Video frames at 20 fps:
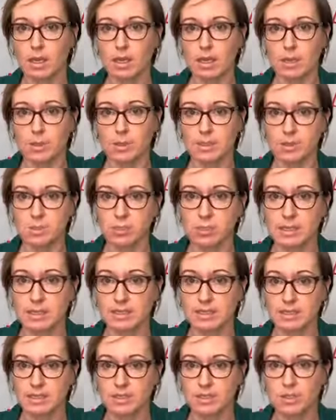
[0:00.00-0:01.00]
Which brings
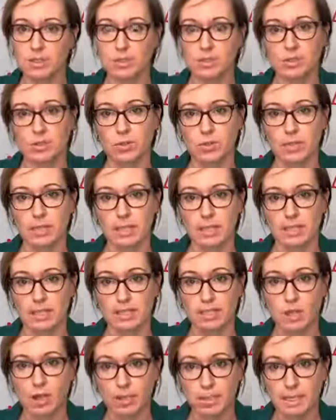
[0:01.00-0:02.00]
us to the
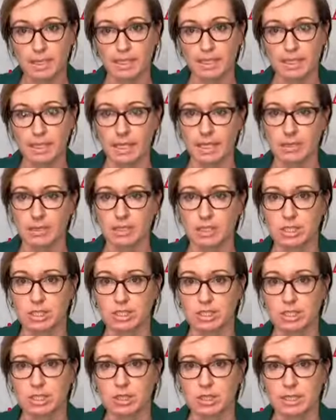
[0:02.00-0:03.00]
topic today, which is
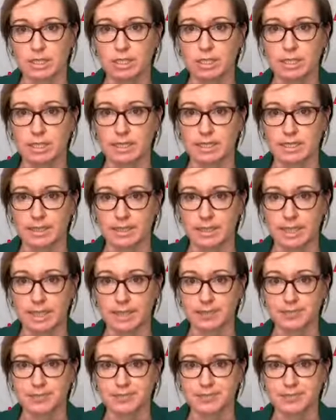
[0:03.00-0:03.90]
your digital estate.